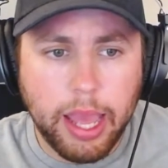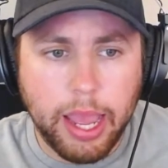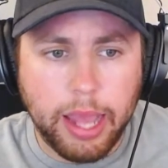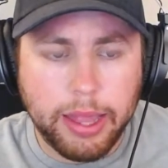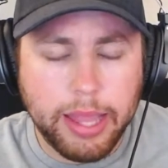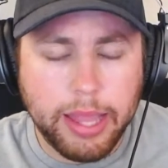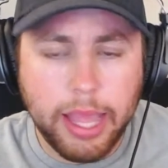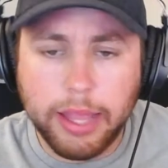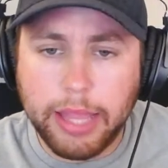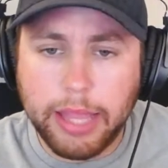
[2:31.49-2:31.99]

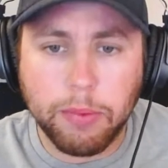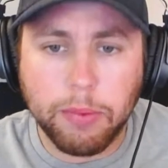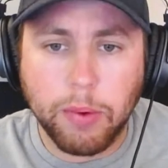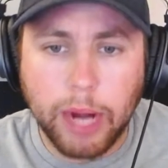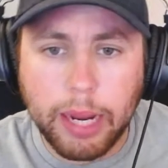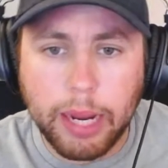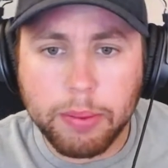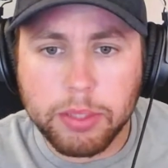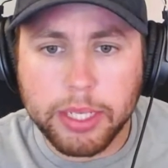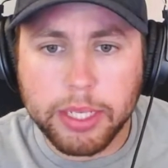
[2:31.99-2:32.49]
And then they
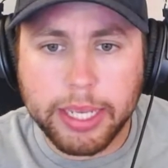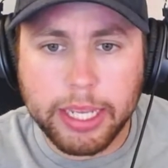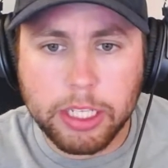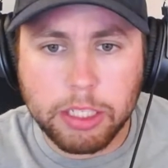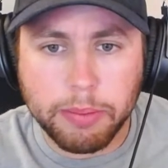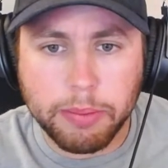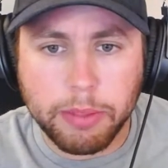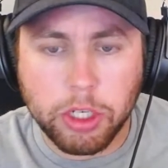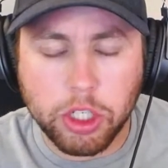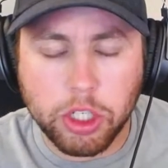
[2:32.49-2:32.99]
were able to get
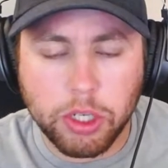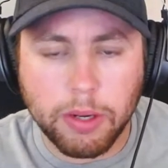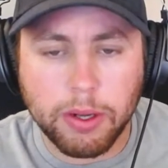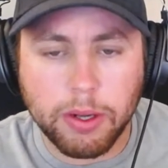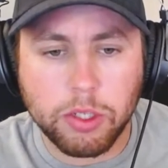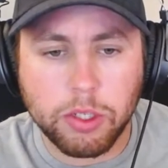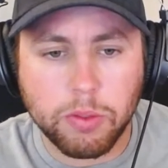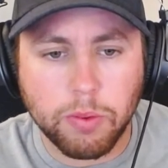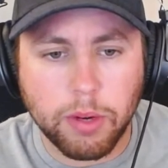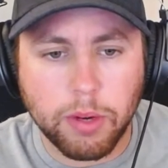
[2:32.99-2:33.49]
some
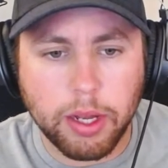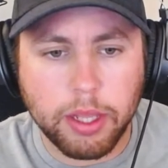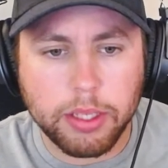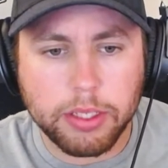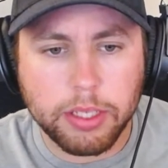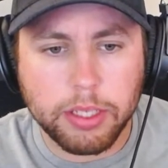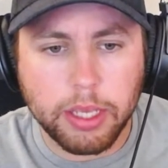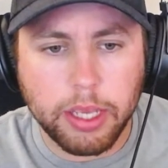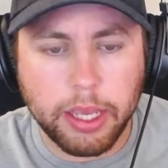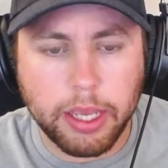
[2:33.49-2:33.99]
insurance
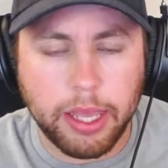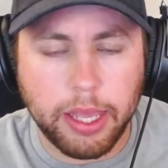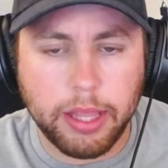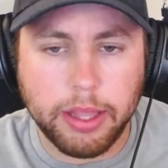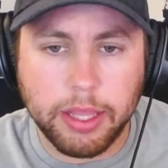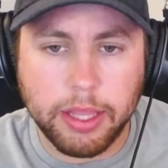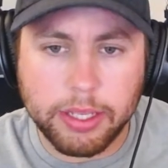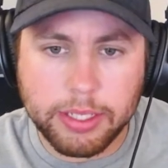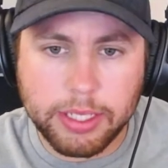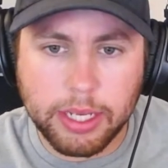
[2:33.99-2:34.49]
runs
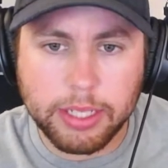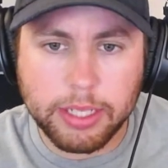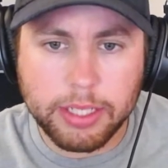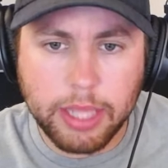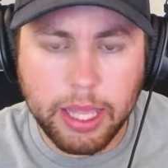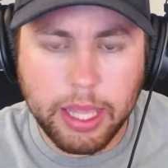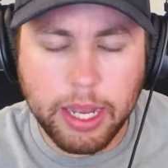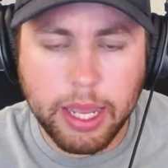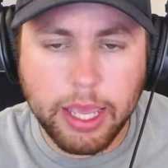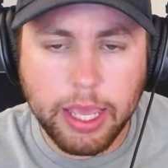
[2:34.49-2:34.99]
in the
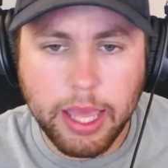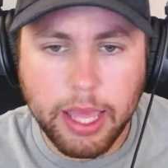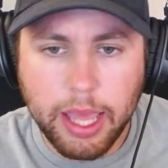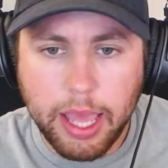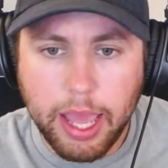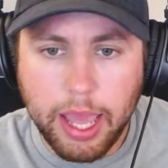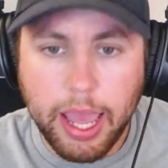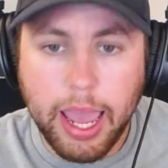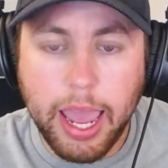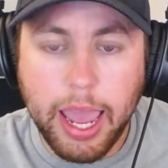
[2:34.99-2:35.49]
sixth inning
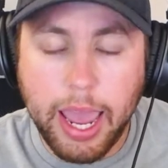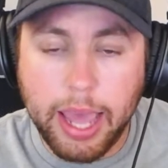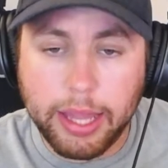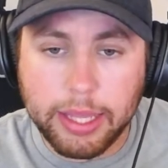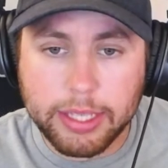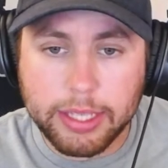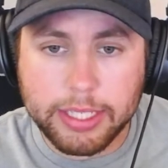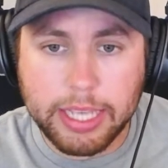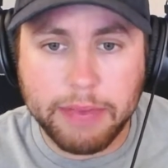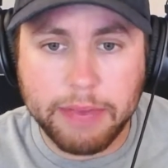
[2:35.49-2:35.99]
and
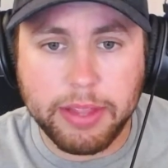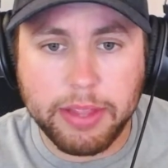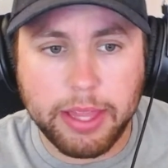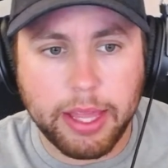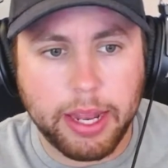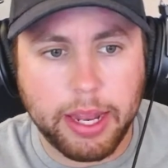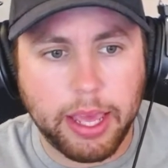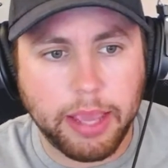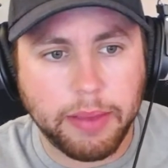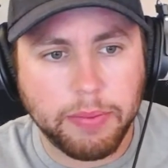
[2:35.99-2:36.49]
the seventh
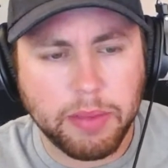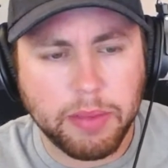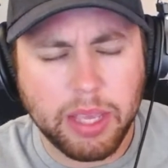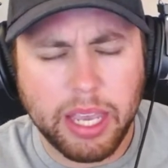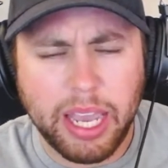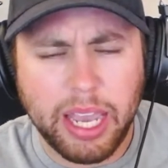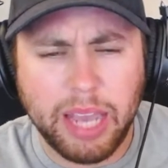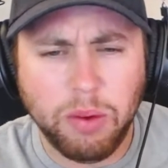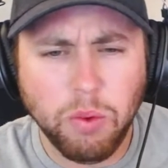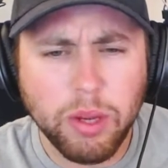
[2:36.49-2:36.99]
inning.
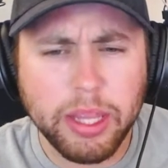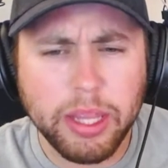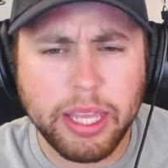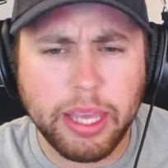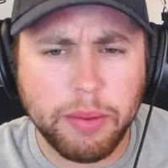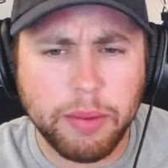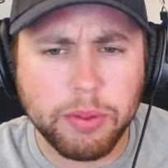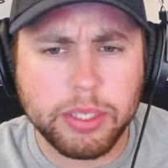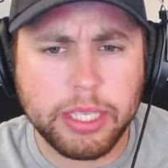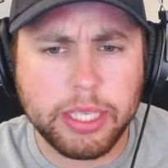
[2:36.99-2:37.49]
And really,
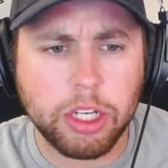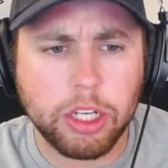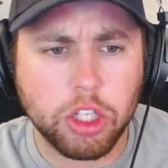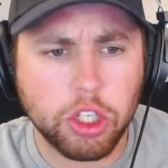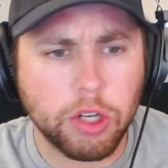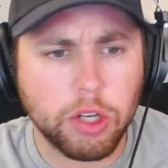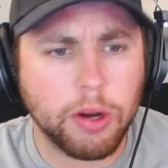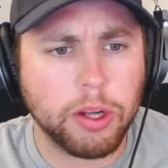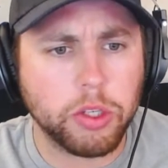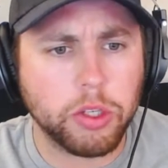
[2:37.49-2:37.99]
it was the
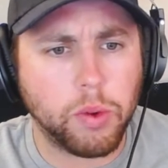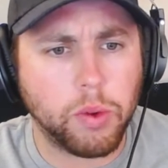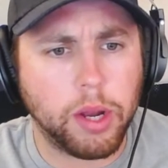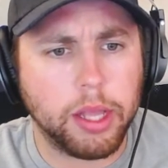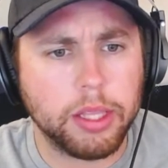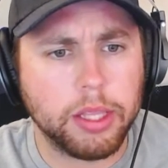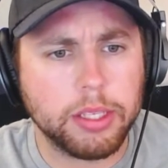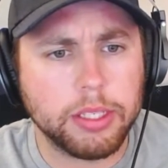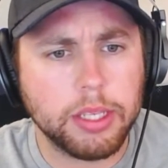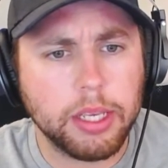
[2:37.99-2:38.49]
insurance
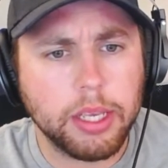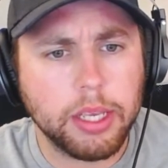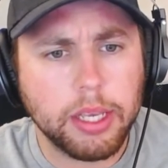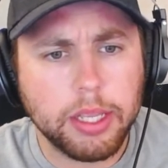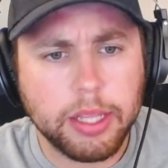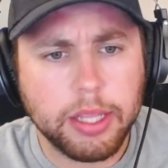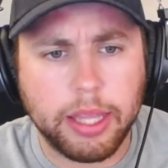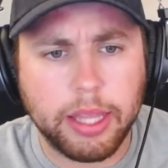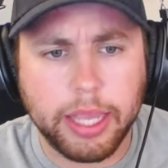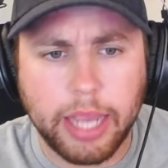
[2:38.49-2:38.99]
runs
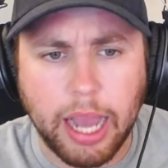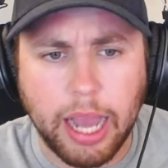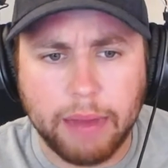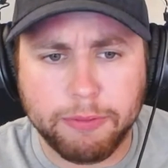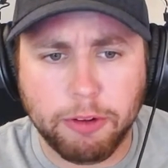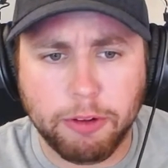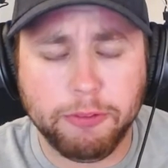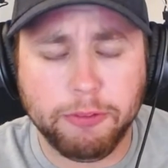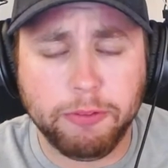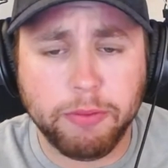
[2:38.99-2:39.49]
that they
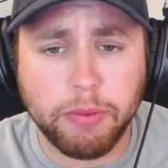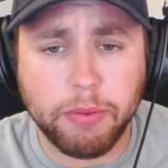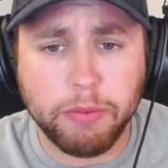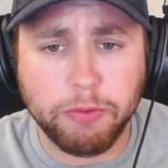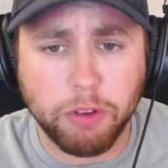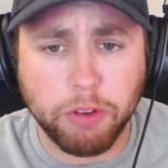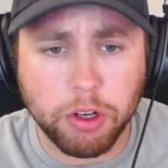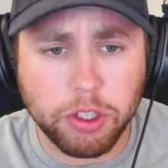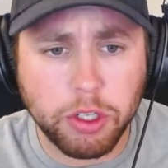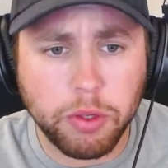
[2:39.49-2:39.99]
got from
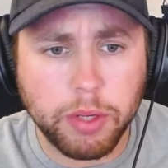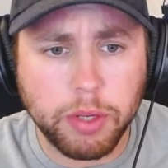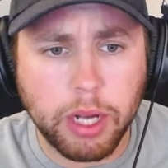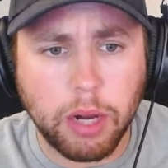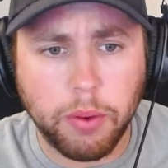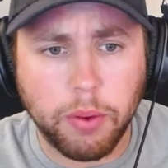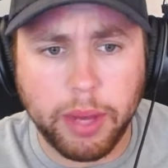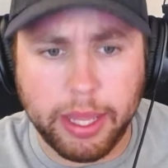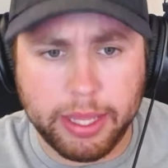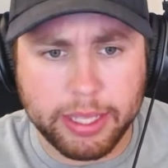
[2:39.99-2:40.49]

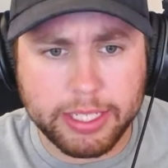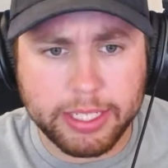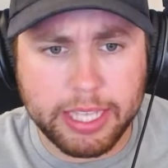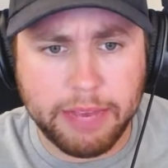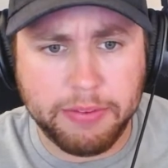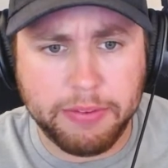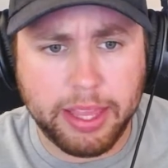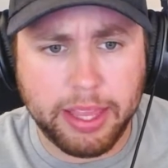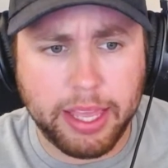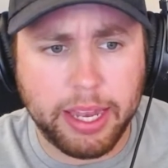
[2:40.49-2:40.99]
Verdugo in the
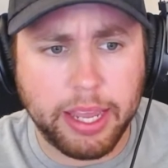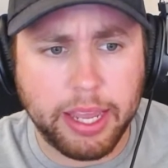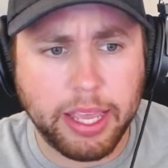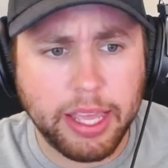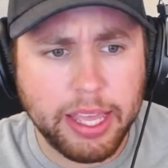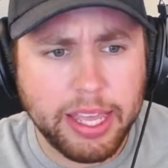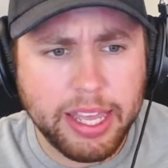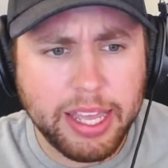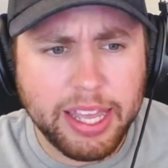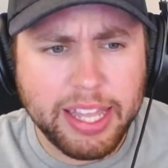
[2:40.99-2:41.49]
seventh inning
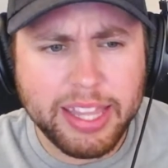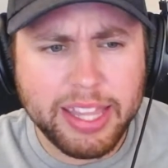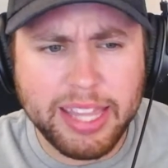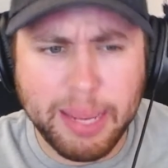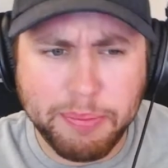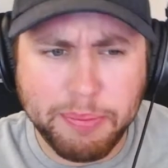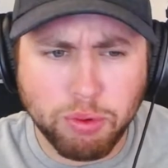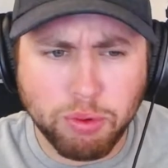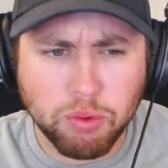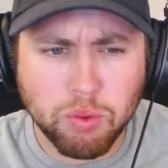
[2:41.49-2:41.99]

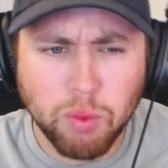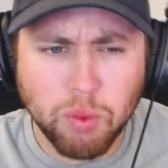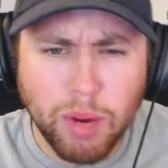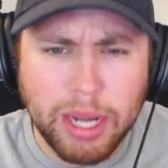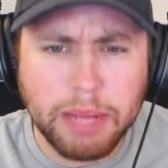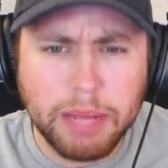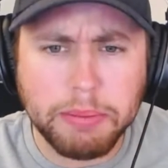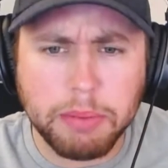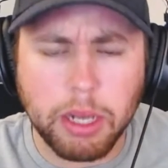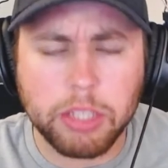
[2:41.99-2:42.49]
that
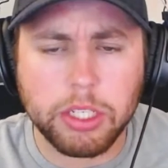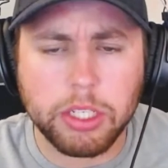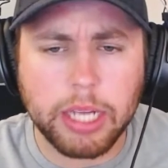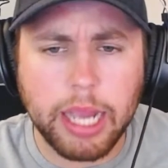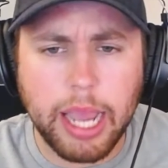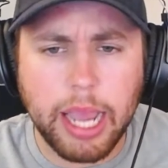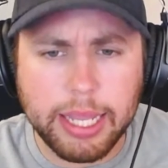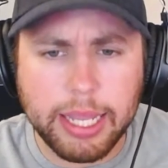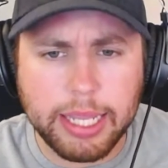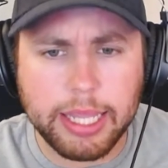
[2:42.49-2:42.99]
pretty much
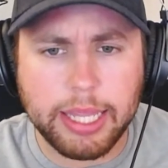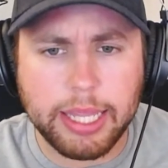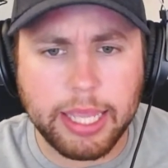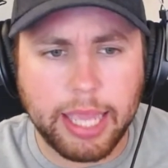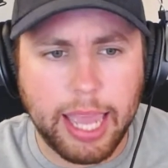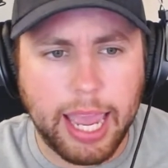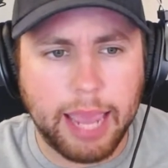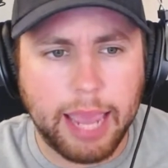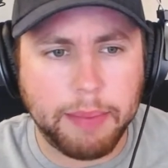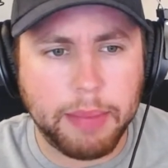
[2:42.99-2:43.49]
ended the
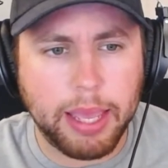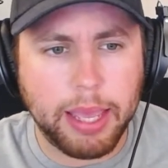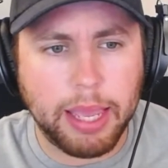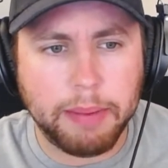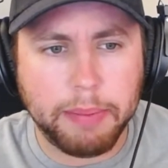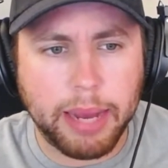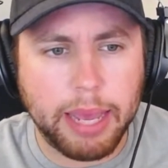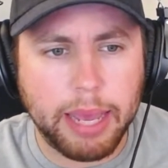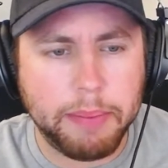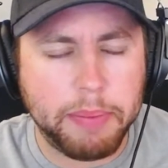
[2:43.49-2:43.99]
game,
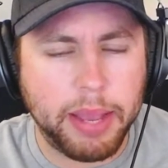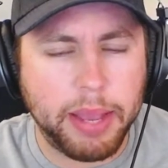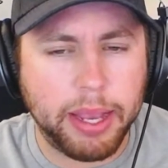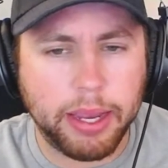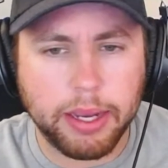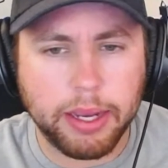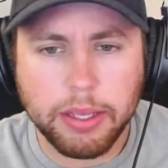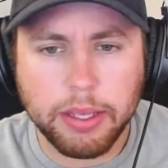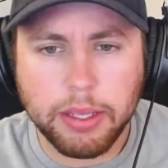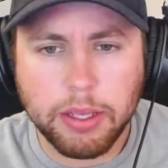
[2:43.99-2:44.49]
in my
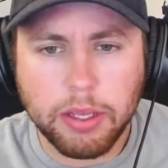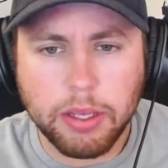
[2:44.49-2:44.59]
opinion.